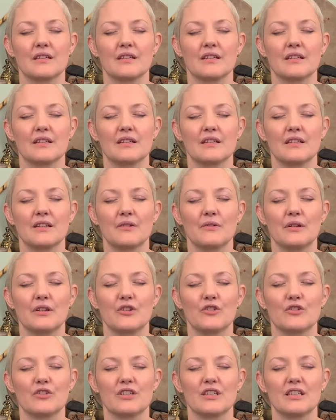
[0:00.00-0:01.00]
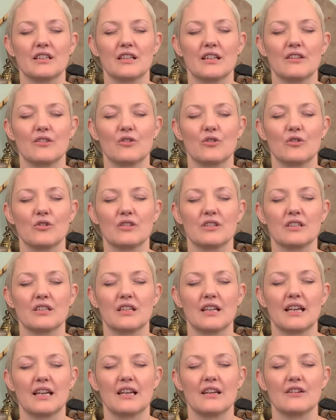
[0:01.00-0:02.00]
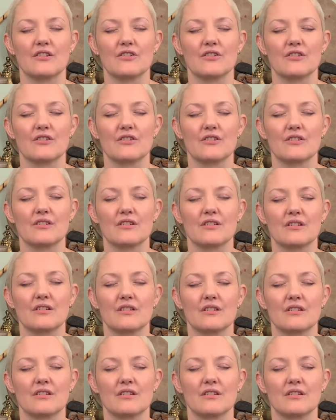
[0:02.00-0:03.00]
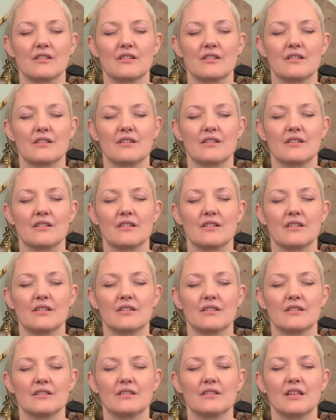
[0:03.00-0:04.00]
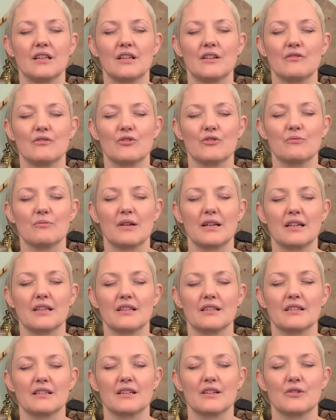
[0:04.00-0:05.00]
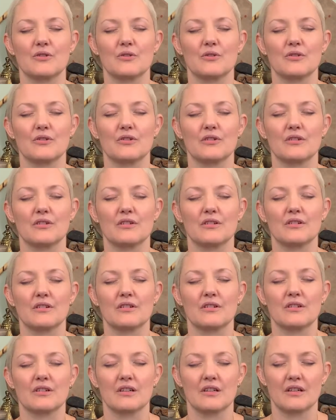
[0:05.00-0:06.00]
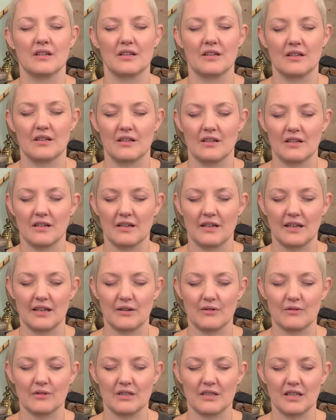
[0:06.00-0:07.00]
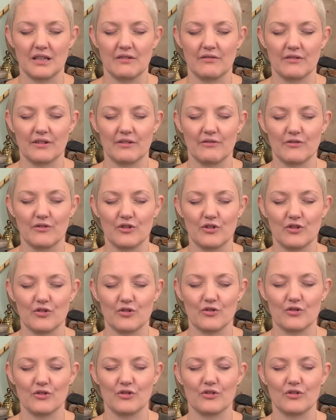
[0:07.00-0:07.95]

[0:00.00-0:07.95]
And allowing your daily thoughts and cares to leave your mind now, held safely for you